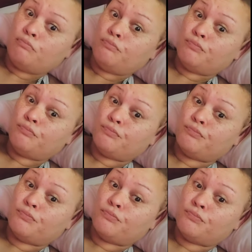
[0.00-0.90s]

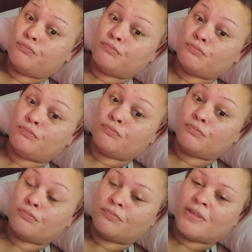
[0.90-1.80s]

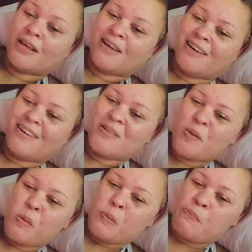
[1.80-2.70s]

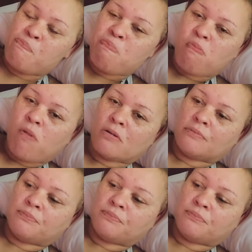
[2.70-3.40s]
(no one is talking)